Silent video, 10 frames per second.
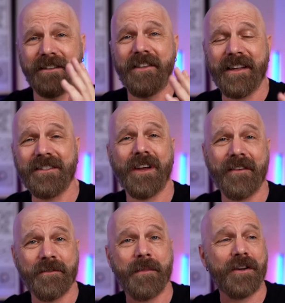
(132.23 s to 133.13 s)
Do they still
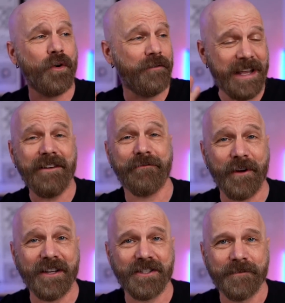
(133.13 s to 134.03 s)
have the motto of eat
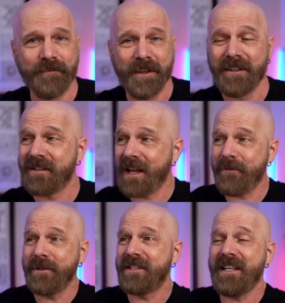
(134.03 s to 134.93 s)
fresh? Because
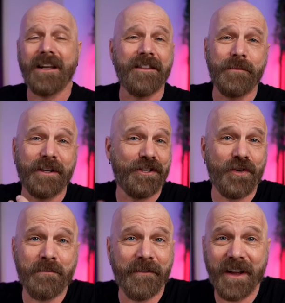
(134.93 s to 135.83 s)
I've been seeing nothing but a
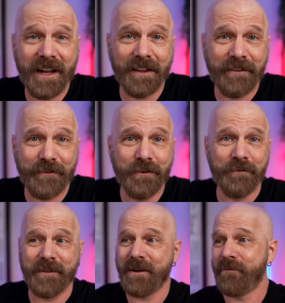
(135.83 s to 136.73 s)
stream of unhealthy food
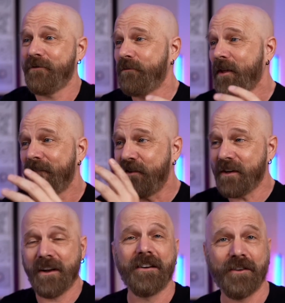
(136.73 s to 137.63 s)
from them, from
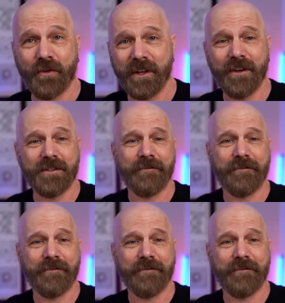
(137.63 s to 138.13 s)
foot-long Oreos